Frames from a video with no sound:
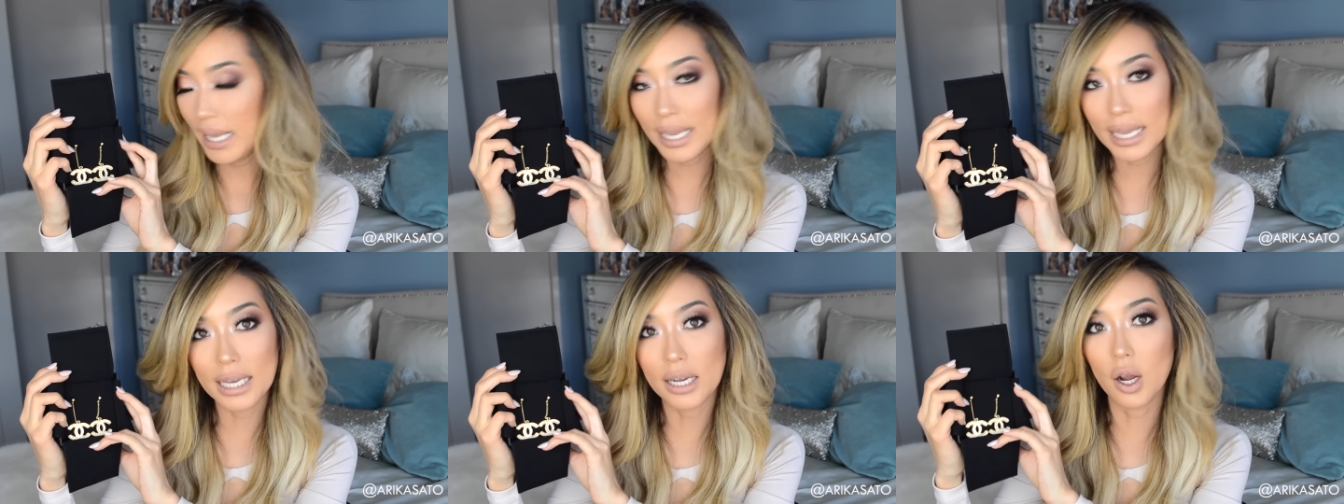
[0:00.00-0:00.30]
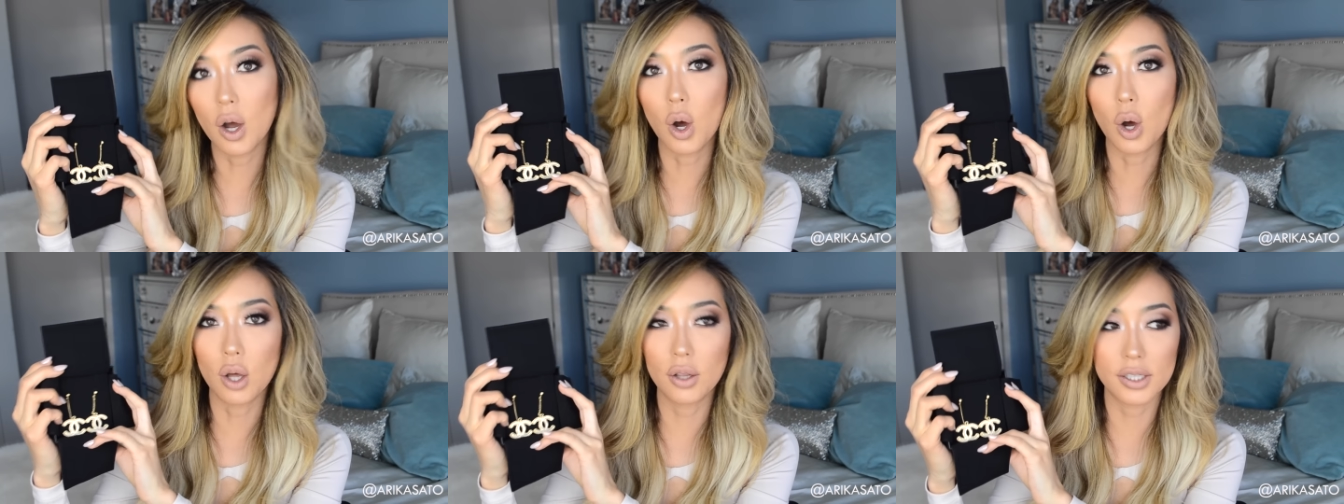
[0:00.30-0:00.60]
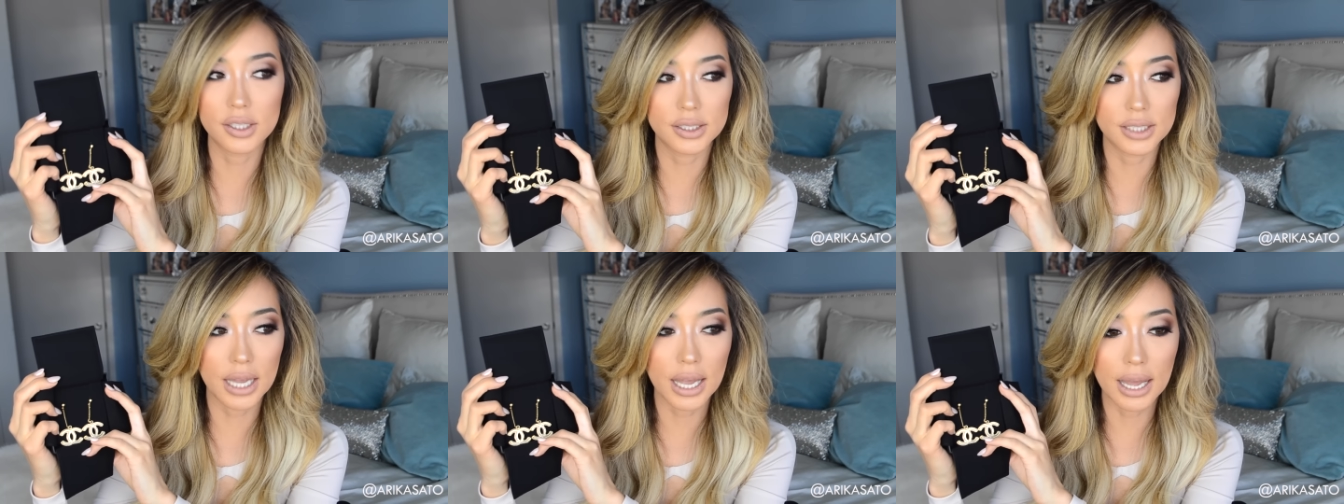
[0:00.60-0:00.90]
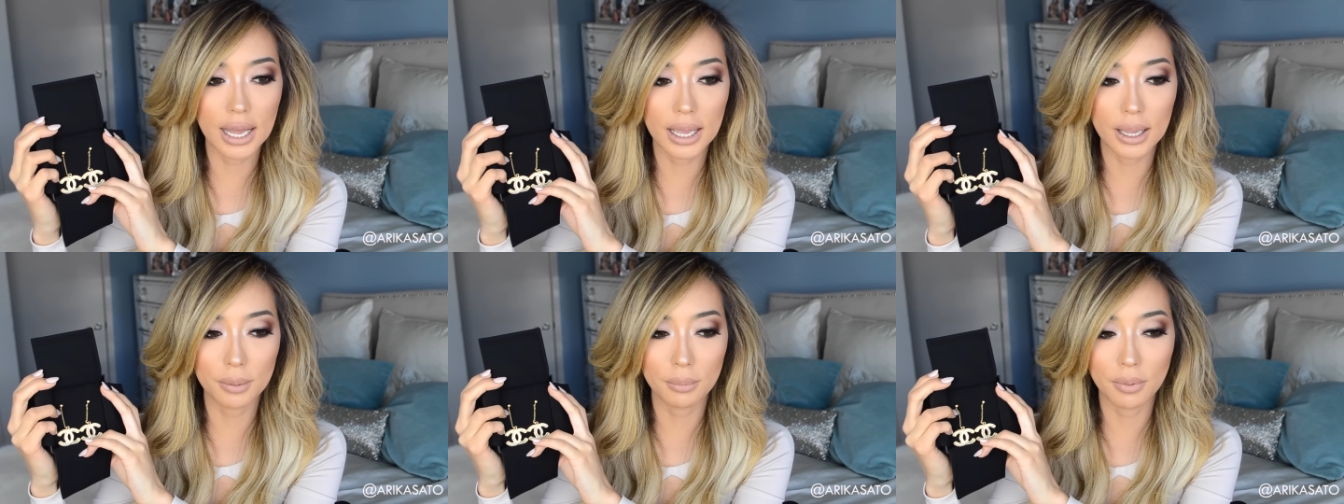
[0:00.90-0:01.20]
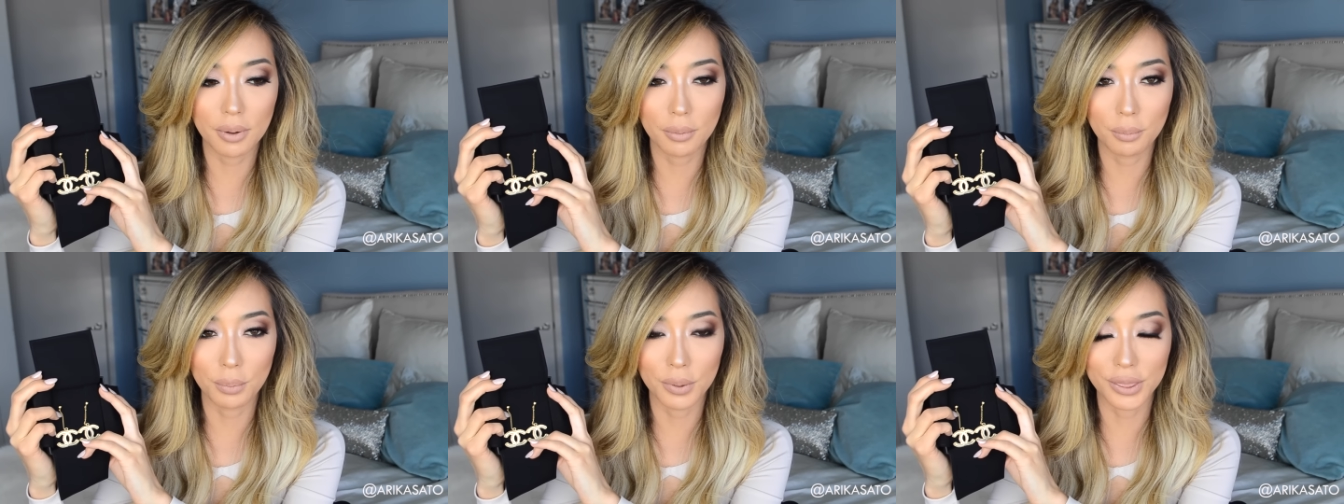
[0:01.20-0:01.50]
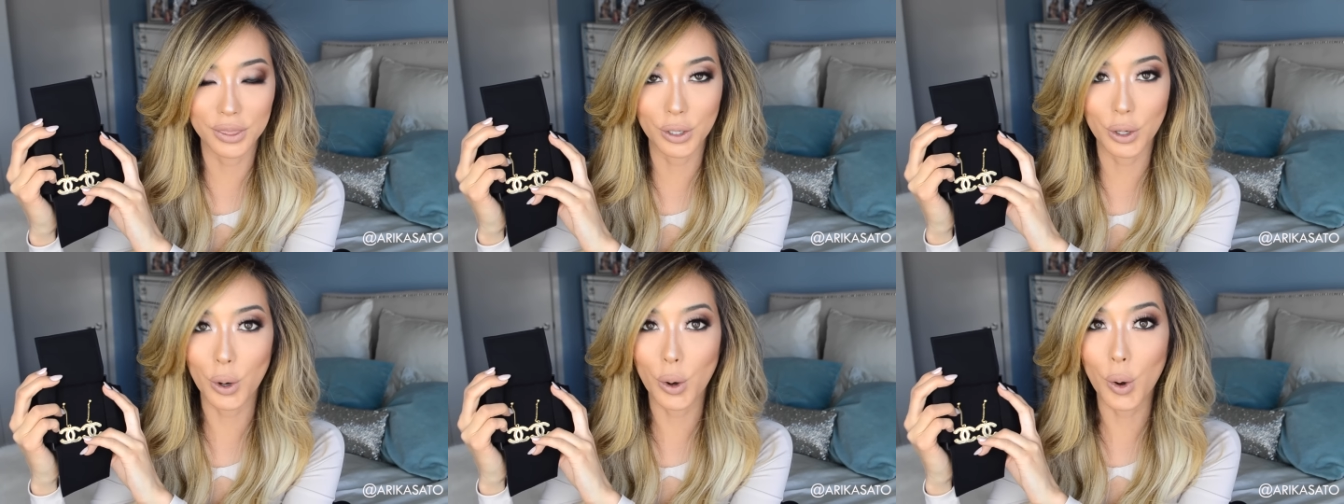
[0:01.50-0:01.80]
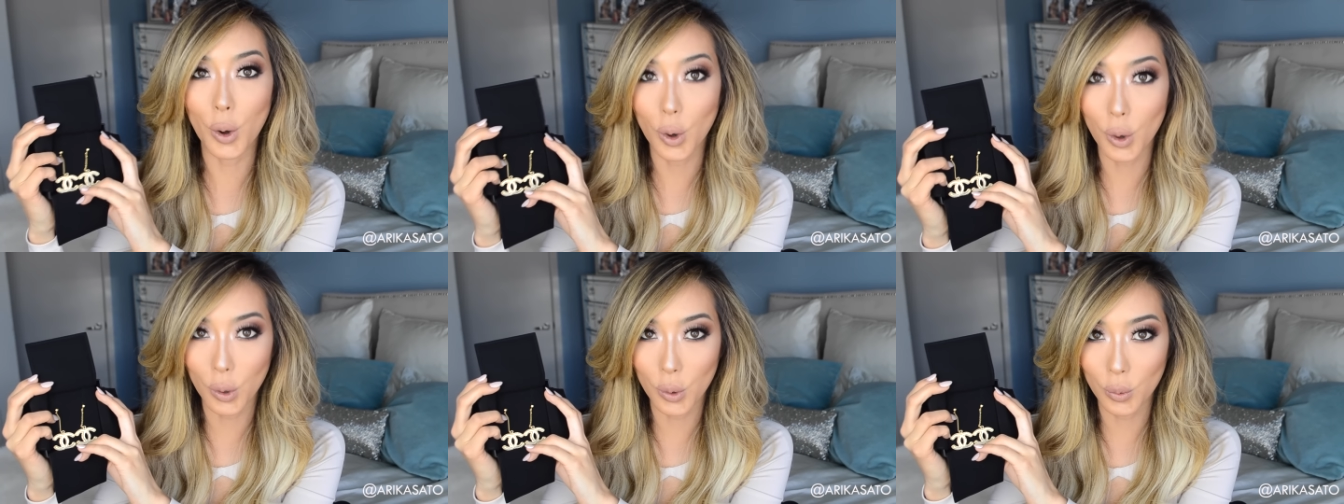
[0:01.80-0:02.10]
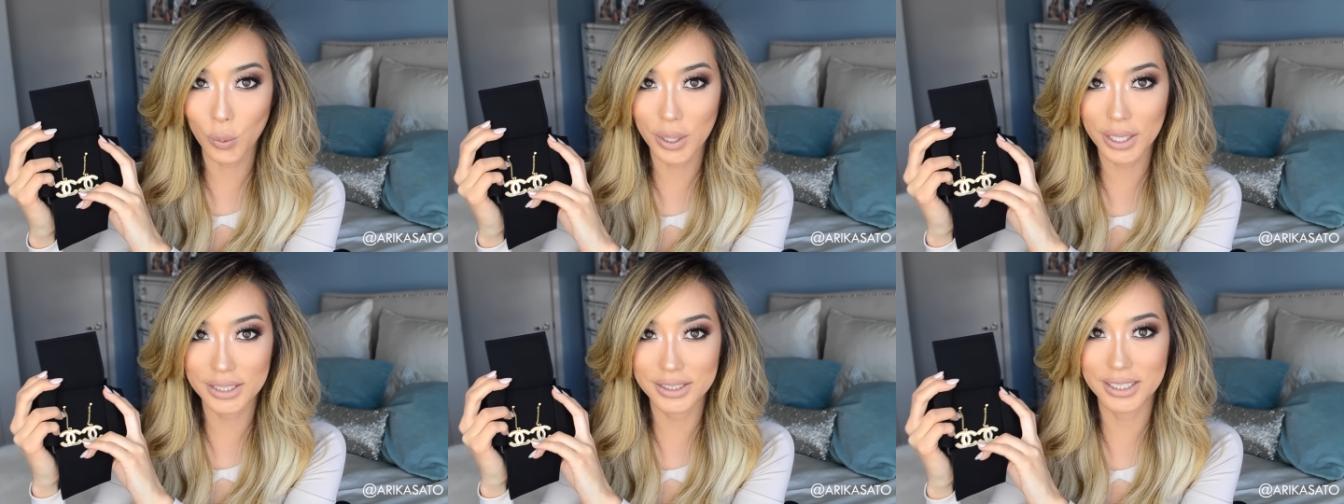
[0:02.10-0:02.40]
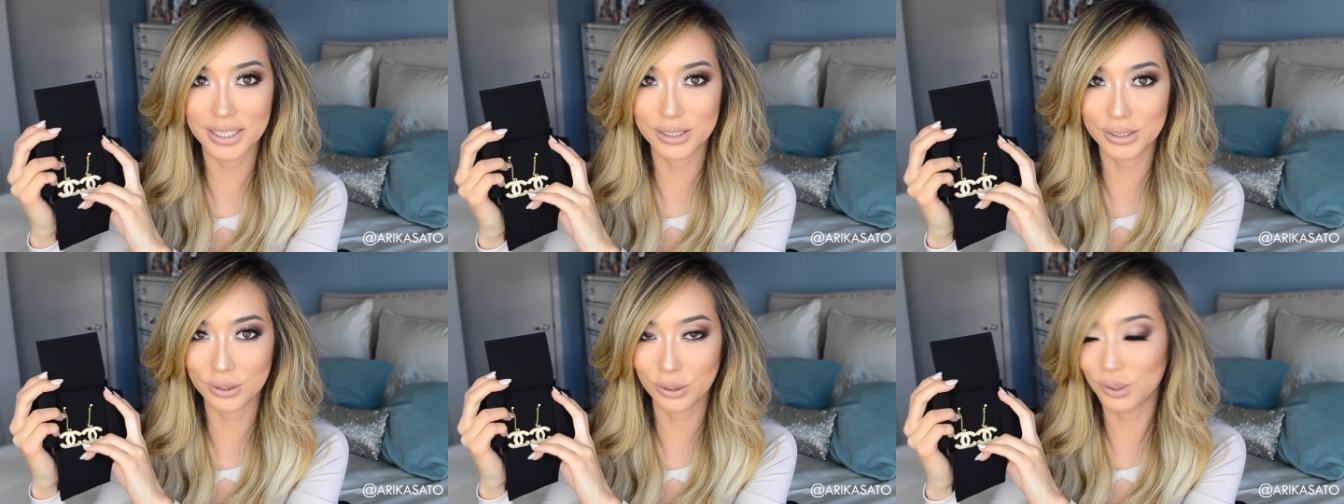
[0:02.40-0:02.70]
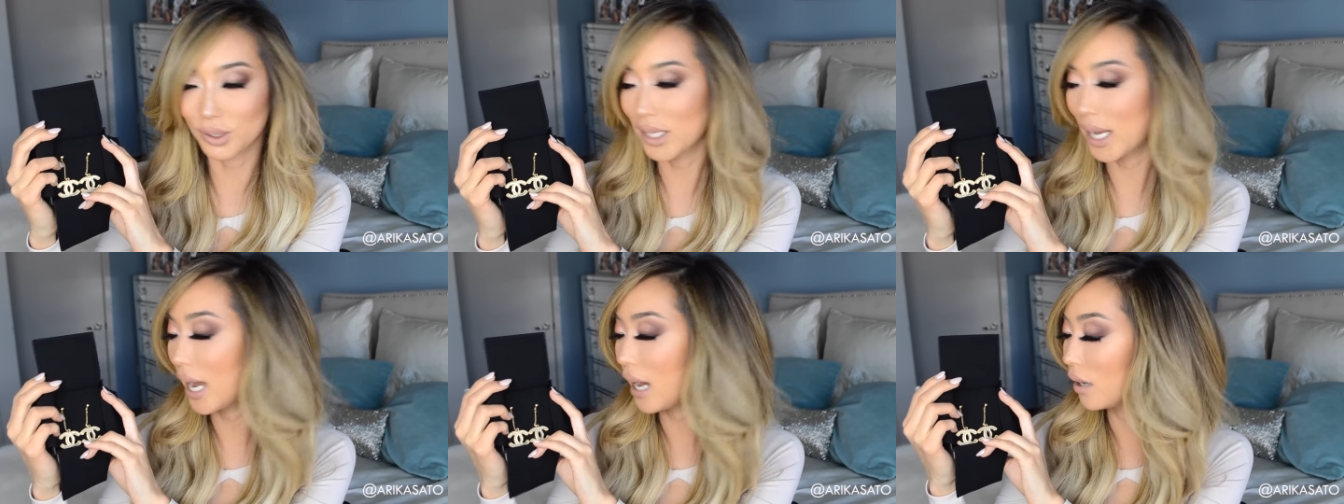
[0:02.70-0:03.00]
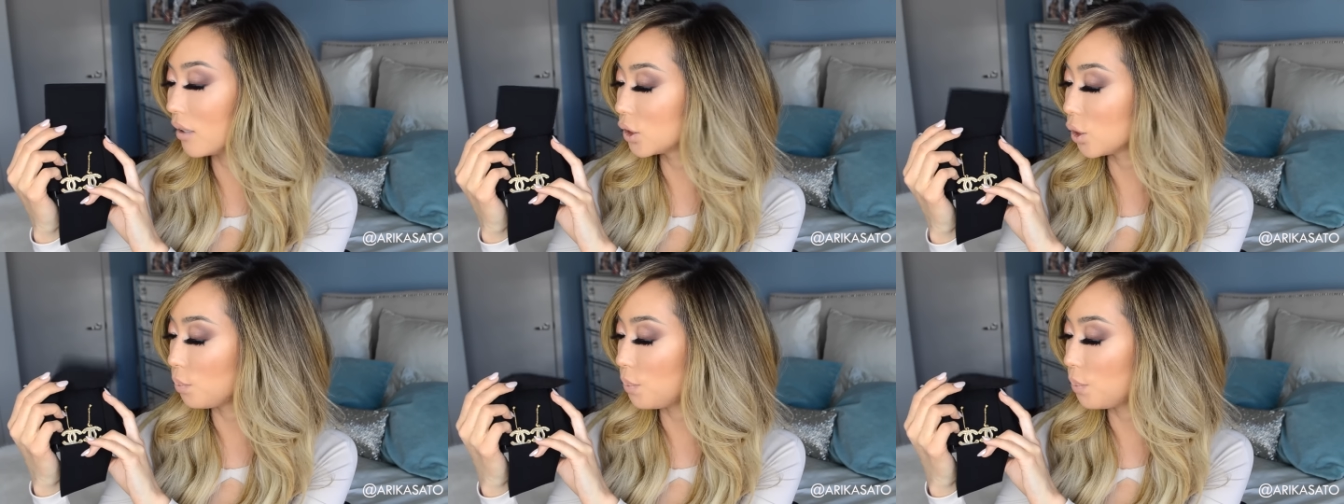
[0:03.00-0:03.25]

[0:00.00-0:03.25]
in all the time, but they're always sold out.